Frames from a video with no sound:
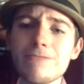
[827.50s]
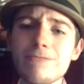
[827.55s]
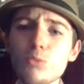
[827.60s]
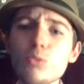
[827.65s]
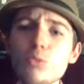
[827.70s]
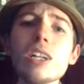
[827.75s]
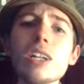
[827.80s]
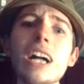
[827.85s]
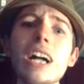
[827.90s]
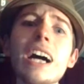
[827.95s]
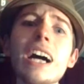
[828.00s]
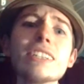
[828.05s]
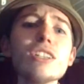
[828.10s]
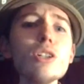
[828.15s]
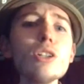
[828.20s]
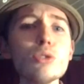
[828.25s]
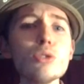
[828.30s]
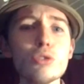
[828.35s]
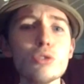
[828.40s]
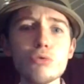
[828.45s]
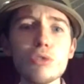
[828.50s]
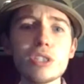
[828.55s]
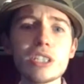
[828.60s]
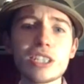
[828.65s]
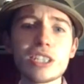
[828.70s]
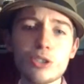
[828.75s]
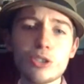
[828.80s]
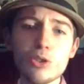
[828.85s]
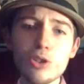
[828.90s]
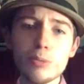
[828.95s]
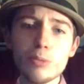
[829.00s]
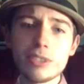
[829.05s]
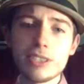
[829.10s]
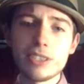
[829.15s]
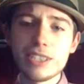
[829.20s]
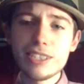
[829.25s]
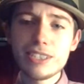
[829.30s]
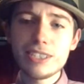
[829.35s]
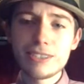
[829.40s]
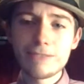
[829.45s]
Well, I know who Ronnie Corbett
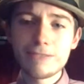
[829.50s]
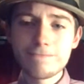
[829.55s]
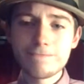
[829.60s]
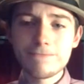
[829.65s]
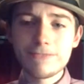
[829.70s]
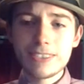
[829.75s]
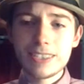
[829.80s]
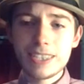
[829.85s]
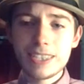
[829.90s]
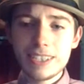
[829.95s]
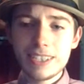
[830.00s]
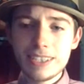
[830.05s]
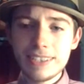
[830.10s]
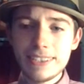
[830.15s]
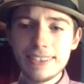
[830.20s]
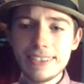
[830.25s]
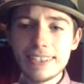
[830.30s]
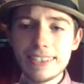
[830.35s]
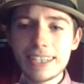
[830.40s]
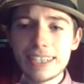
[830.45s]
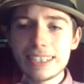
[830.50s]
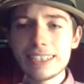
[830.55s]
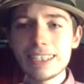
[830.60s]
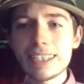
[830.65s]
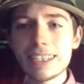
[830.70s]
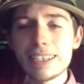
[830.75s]
is. Yeah,